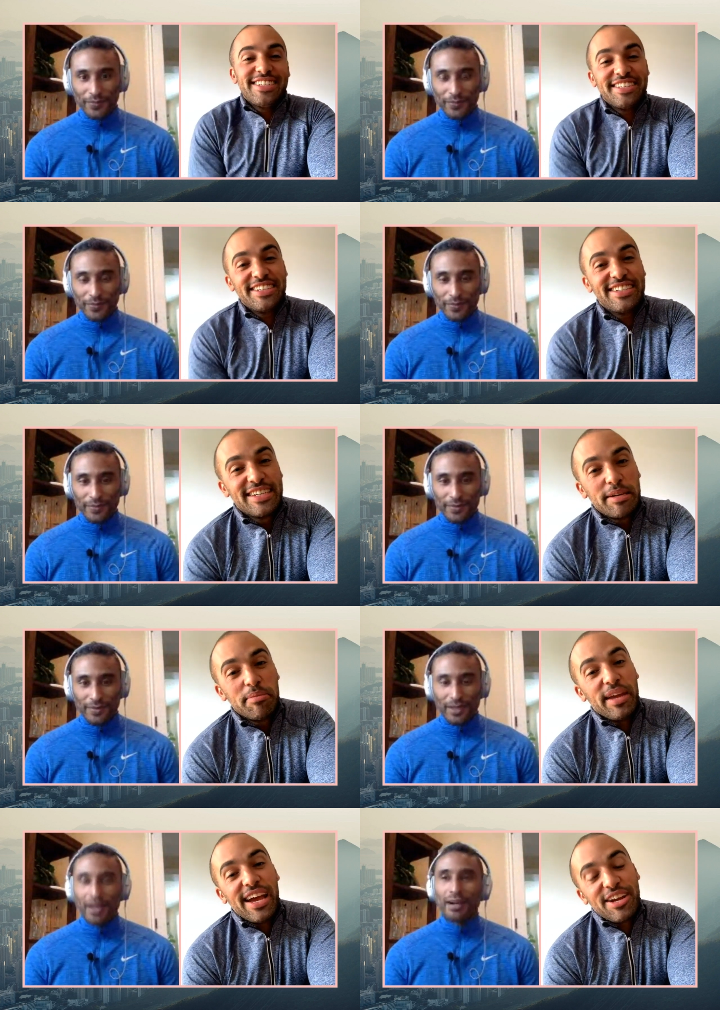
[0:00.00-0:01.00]
Speaker 1: So,
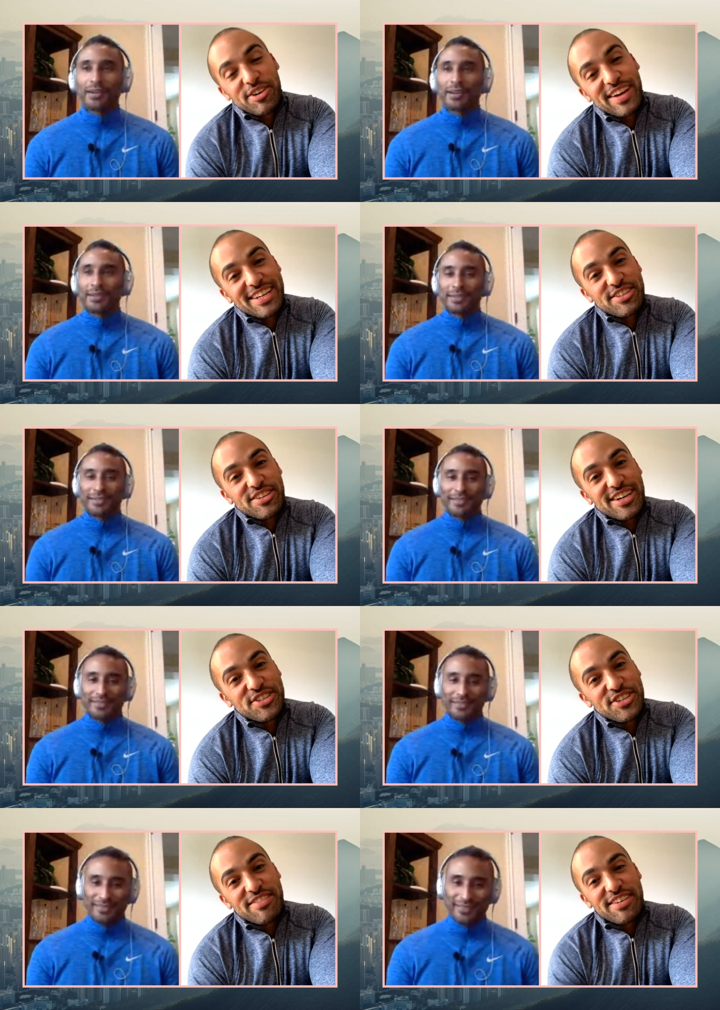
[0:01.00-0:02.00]
but yeah, oh, okay. correct. I
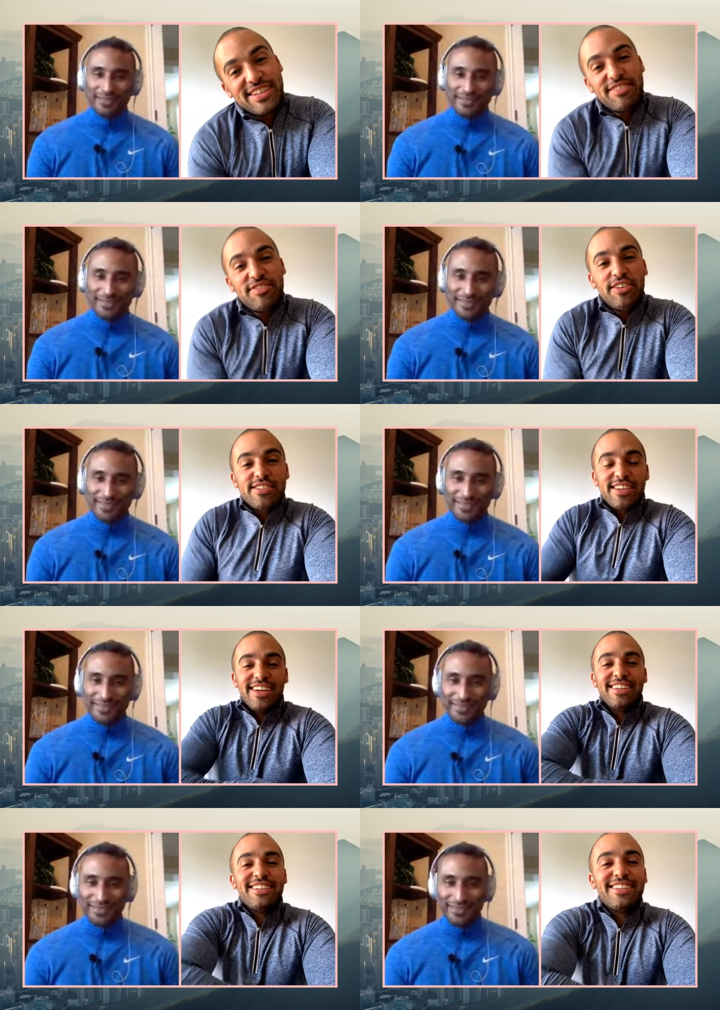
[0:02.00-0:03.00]
do have a fiance,
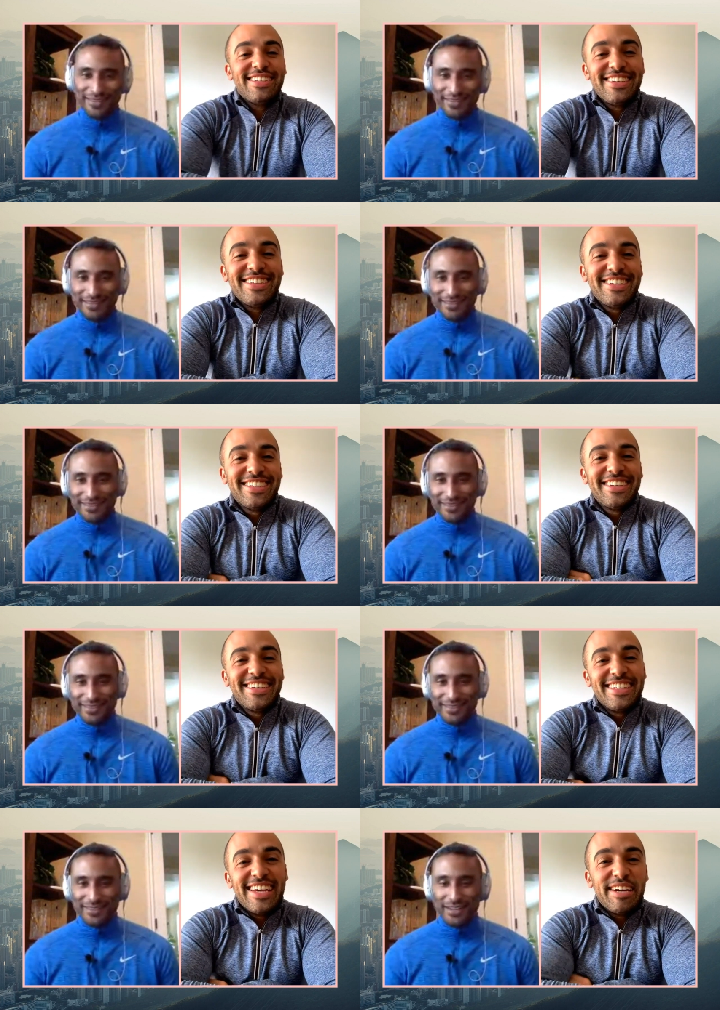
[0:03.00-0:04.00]
and
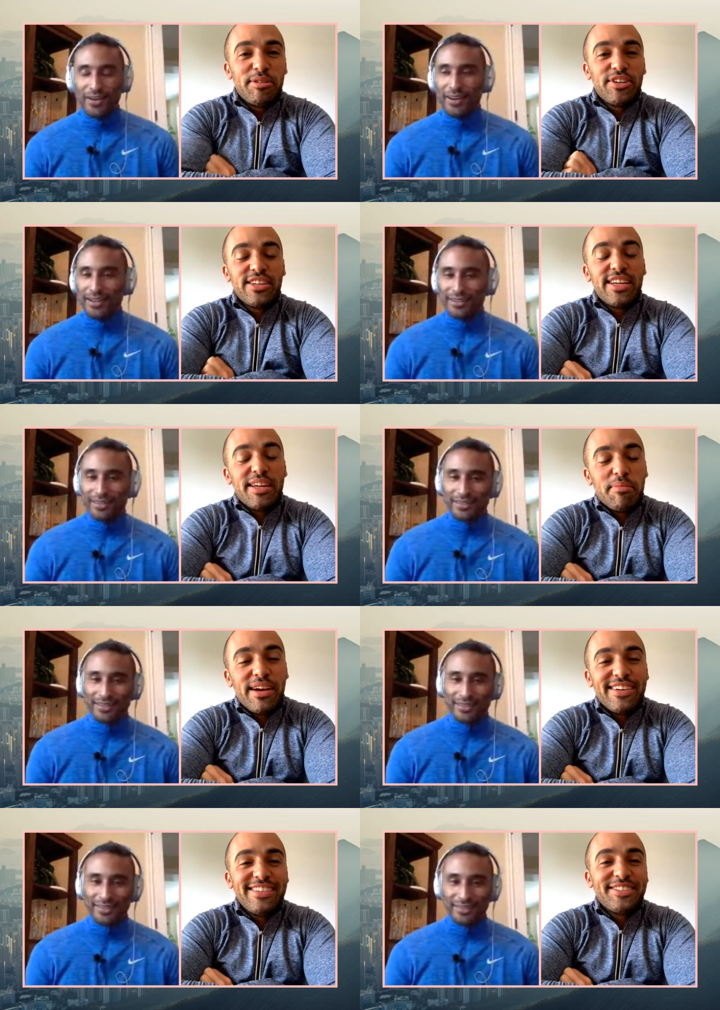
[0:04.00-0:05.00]
yeah, all right, getting
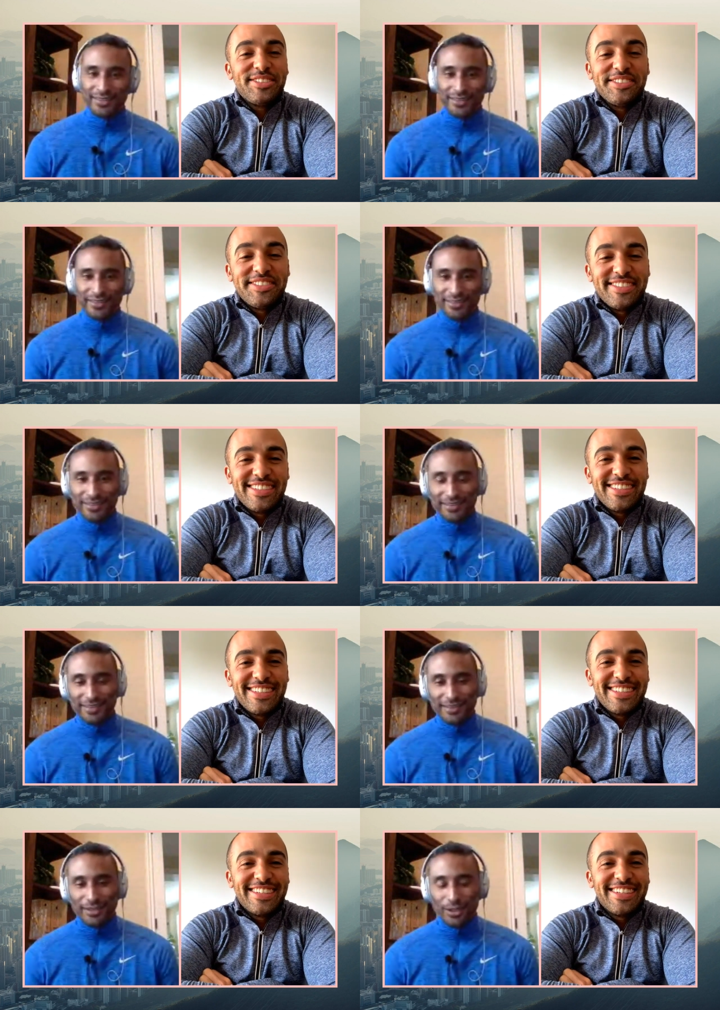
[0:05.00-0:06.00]
married soon.
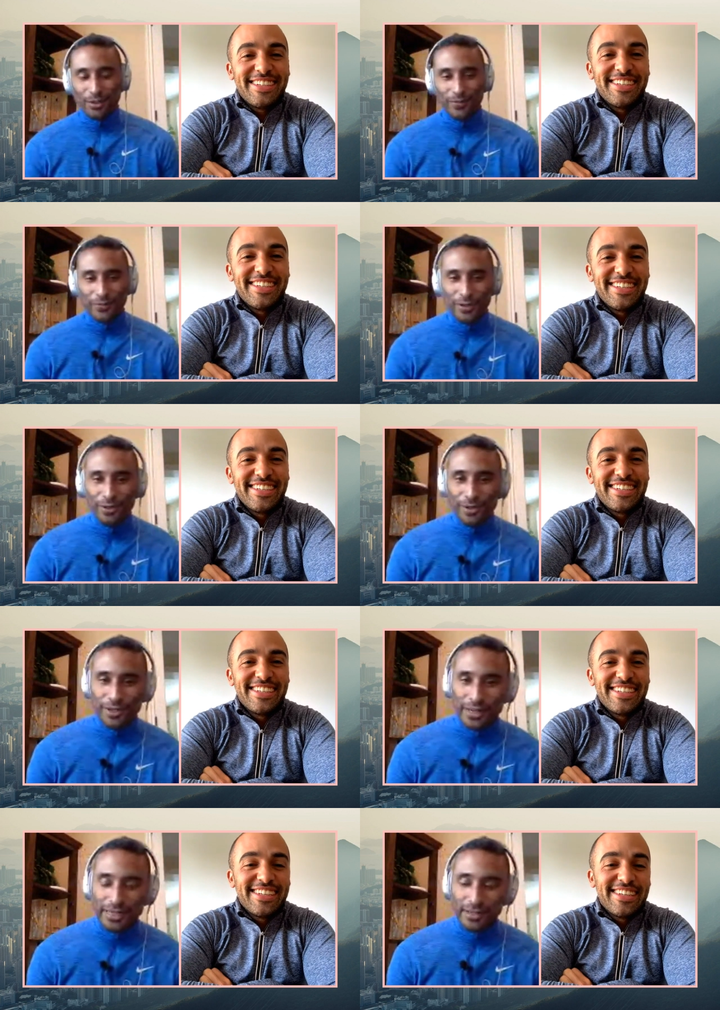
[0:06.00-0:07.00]
Speaker 2: Cool, cool.
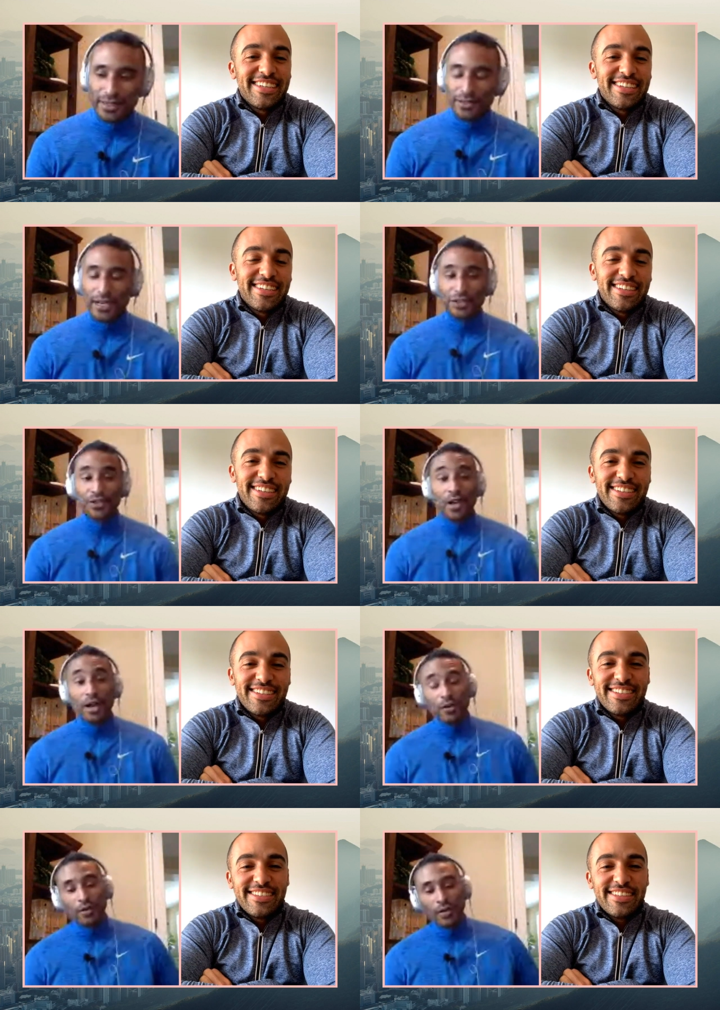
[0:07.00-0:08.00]
Congrats on that. So as you
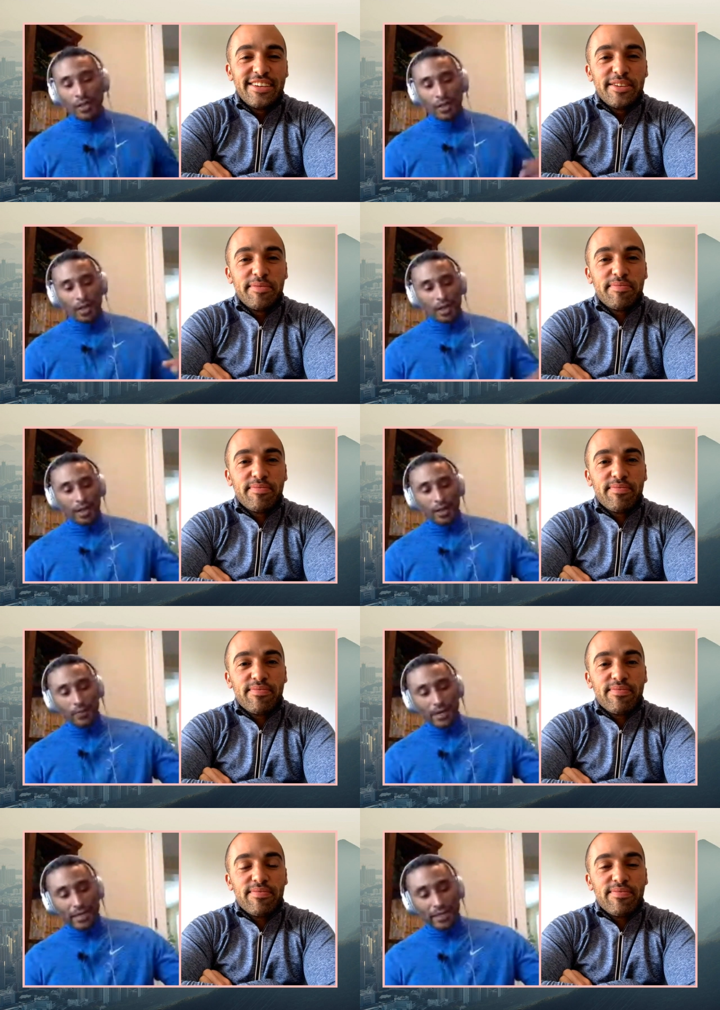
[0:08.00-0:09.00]
know, uh,
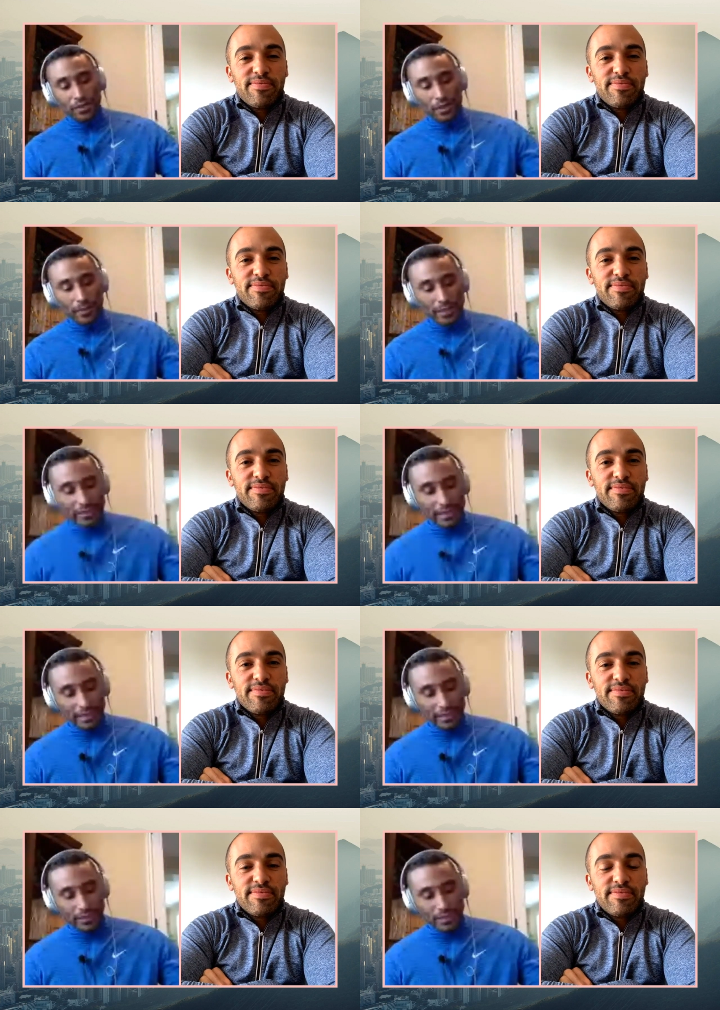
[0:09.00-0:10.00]
when I hit you up by
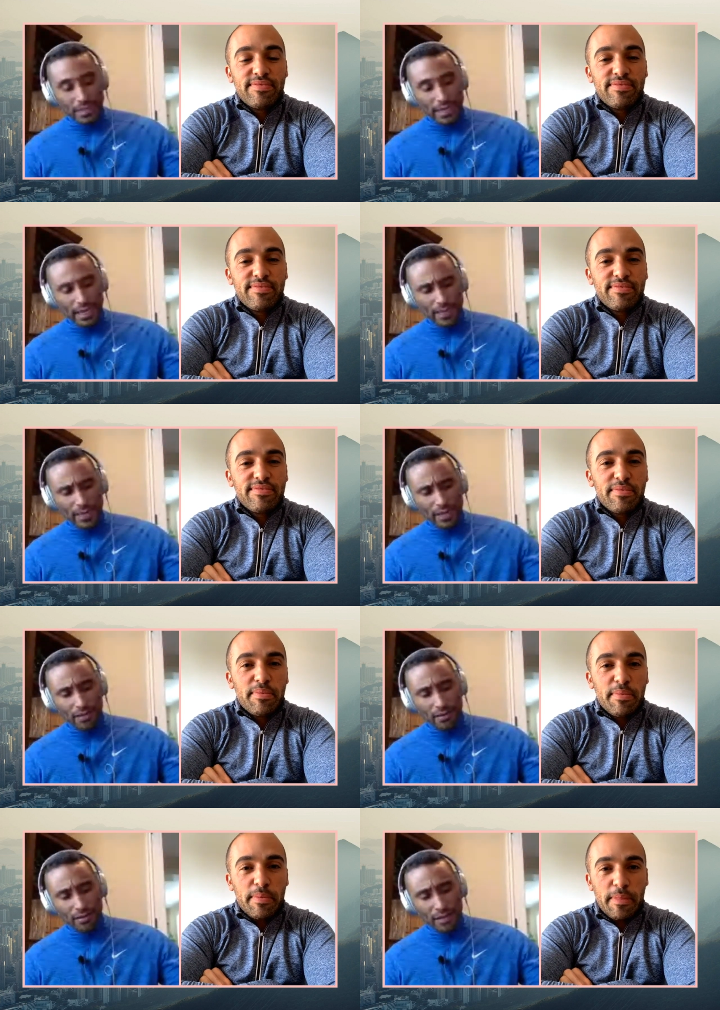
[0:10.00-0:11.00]
text, it was like, hey man,
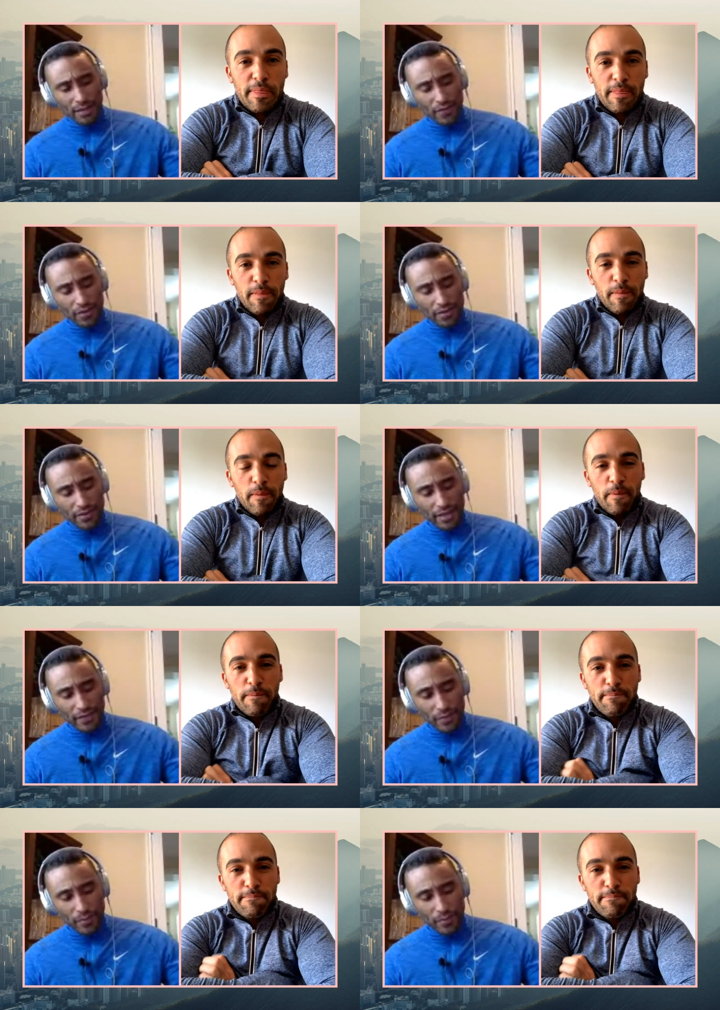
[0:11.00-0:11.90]
if you could think of your